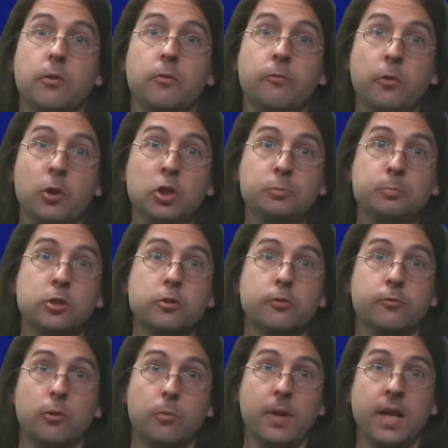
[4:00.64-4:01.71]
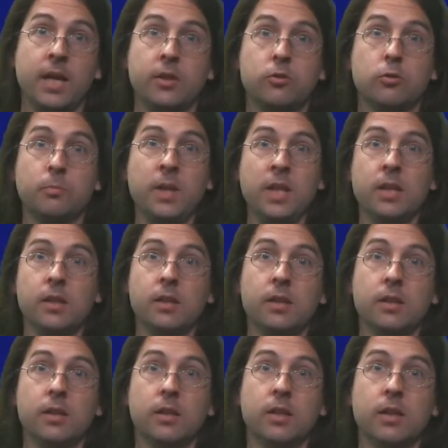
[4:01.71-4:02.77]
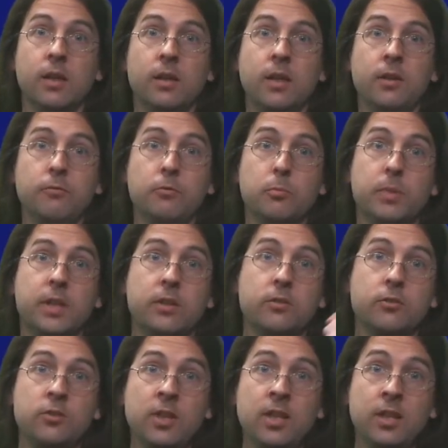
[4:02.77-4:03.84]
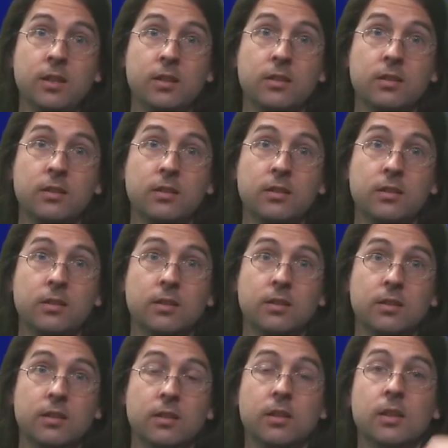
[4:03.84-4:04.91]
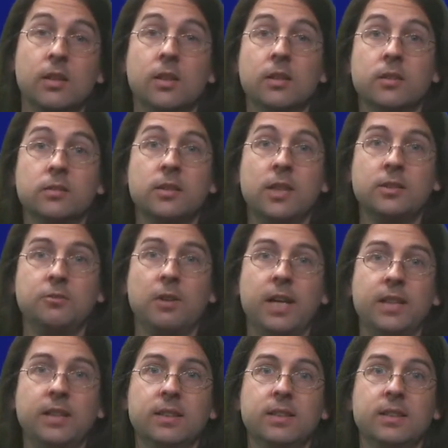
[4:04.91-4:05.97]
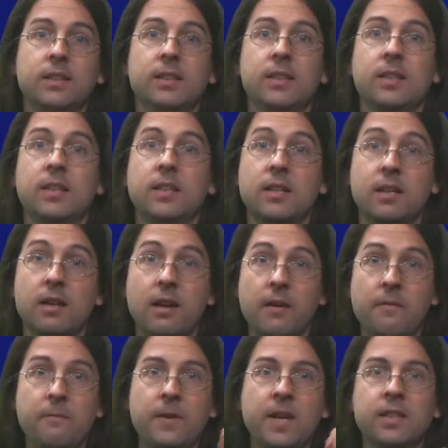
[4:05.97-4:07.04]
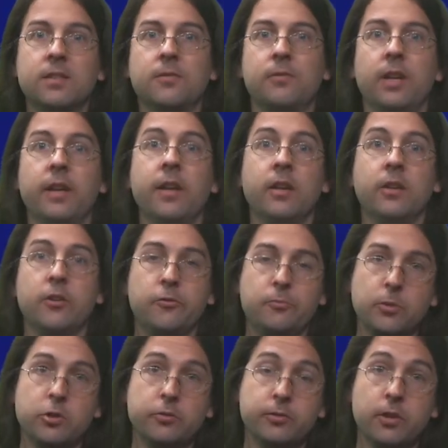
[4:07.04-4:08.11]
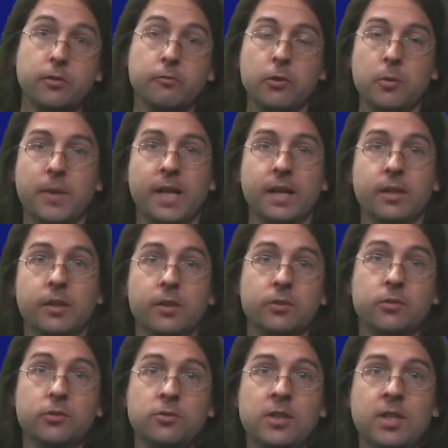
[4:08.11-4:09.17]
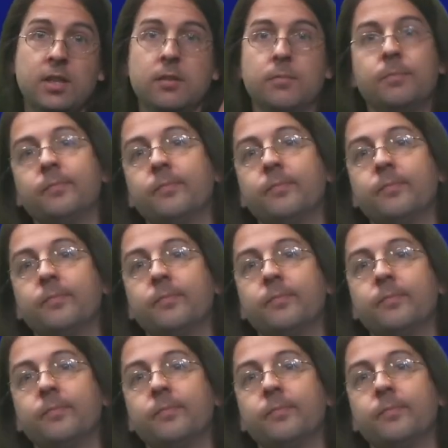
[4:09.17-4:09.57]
if you first move from A to B and then from B to C, that's right. Effectively, you've moved from A to C.